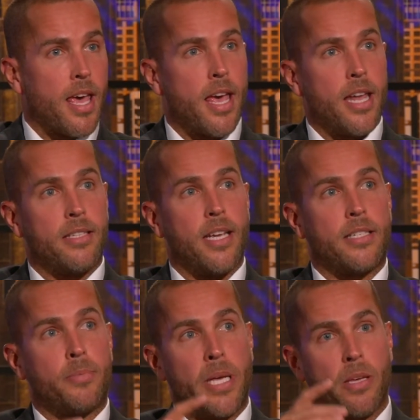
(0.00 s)
and
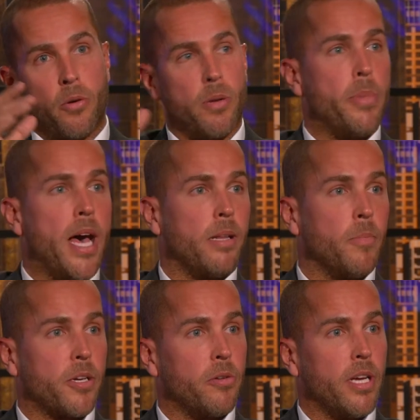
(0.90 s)
it's been good and bad in
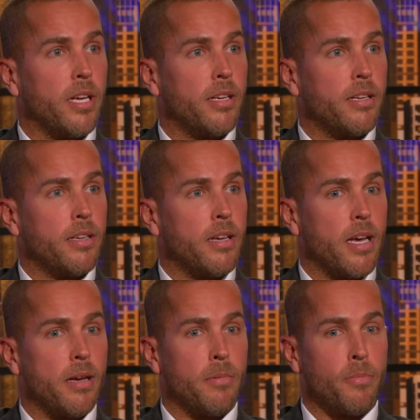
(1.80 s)
my career.
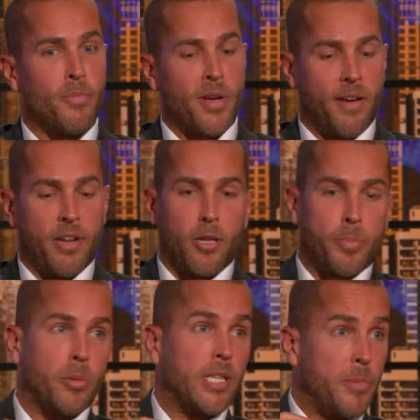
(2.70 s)
I've had a lot of
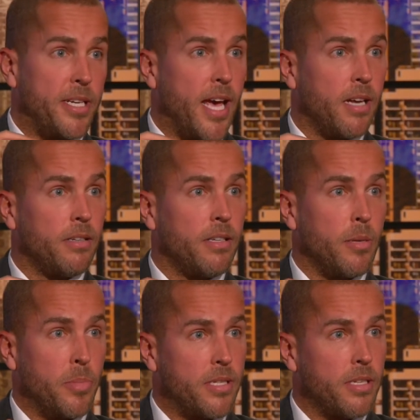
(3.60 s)
people let me down
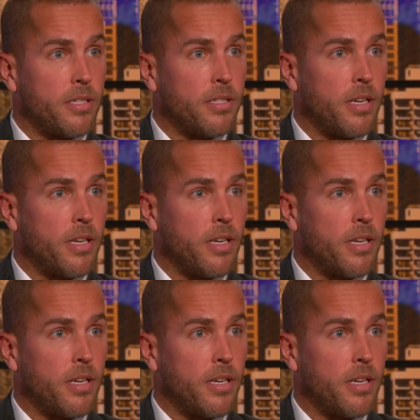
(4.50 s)
in business,